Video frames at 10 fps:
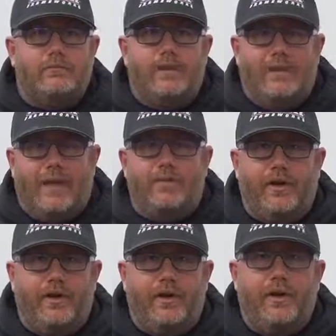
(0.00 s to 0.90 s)

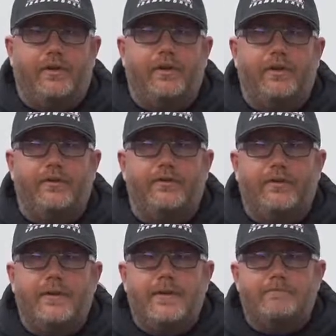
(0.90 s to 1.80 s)
elaborate on here,
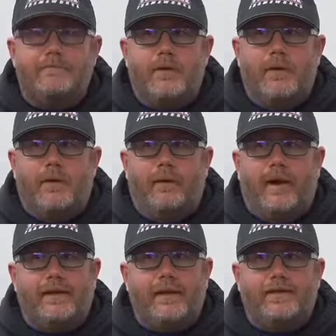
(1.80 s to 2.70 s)
is
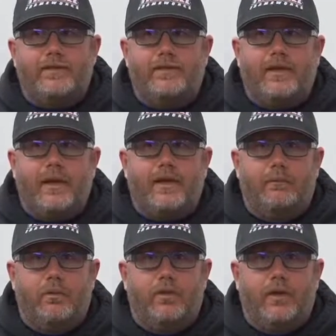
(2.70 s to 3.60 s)
I like to look at
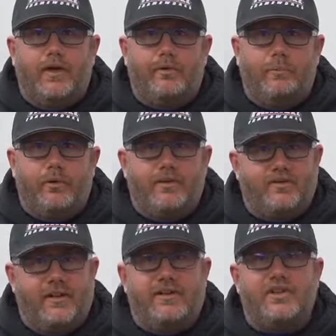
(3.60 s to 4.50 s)
it more as a
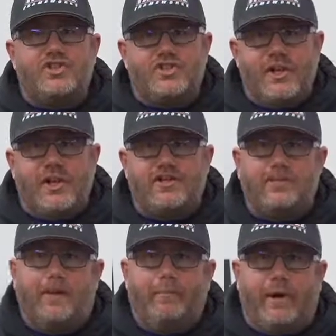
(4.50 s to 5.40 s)
percentage change
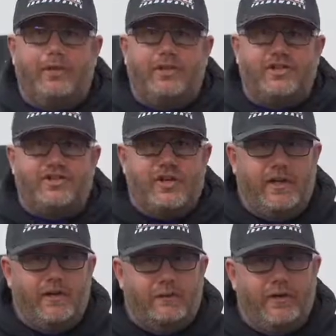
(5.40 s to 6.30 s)
than a poundage
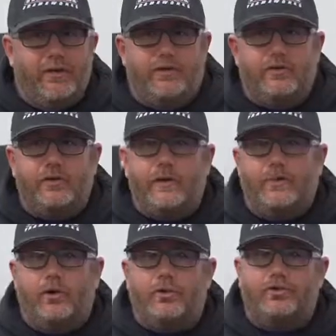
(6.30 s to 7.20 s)
change, because
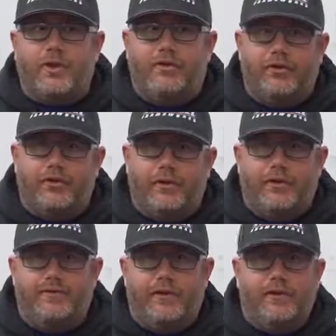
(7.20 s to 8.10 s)
certainly most drivers are going
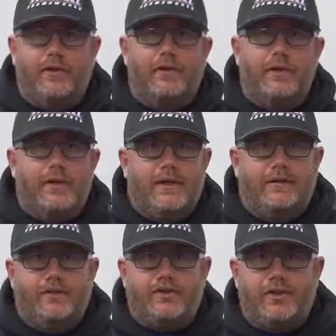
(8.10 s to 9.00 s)
to feel
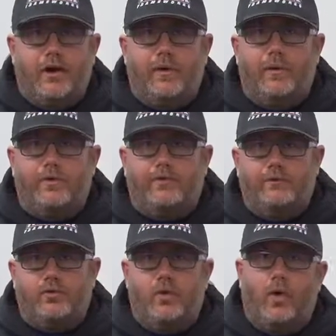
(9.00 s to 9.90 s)
if a shock went
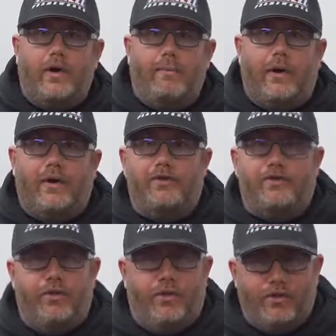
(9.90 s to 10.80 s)
from 20 pounds
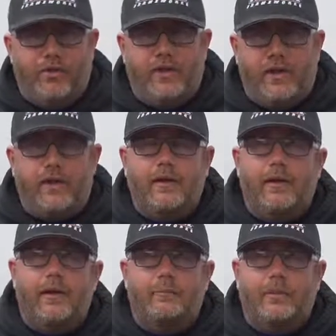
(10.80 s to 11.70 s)
to 30,
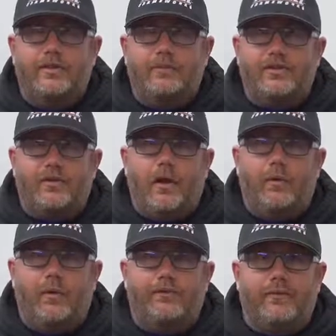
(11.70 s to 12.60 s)
but if a
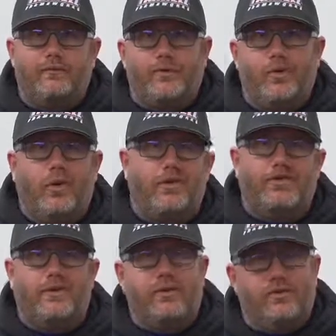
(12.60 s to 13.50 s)
shock went from
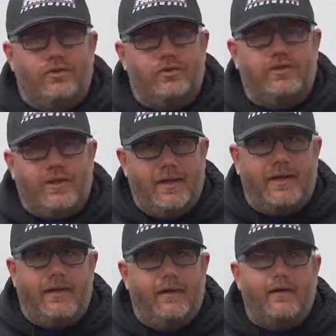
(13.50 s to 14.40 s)
200 to
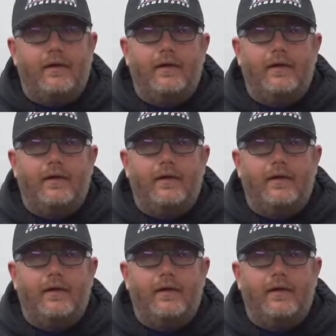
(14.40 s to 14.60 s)
210,